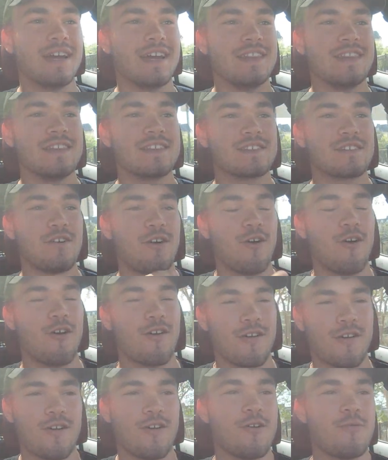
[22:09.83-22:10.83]
And this
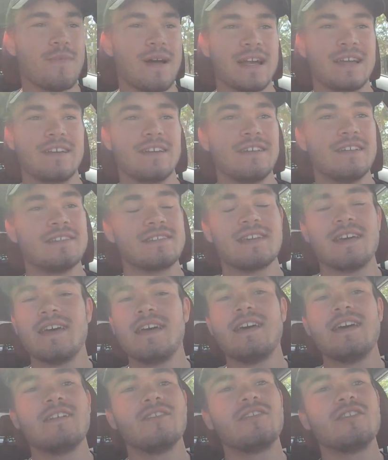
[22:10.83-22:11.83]
car, oh my goodness,
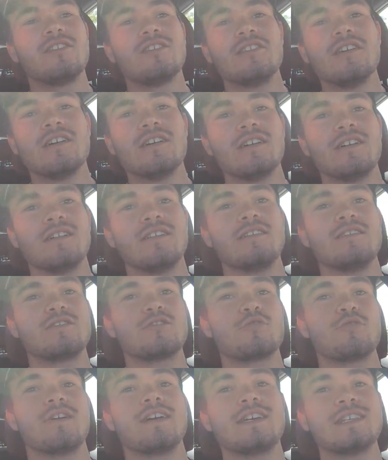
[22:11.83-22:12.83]
the
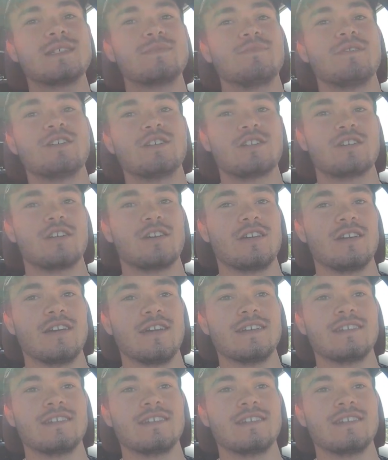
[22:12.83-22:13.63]
transmission,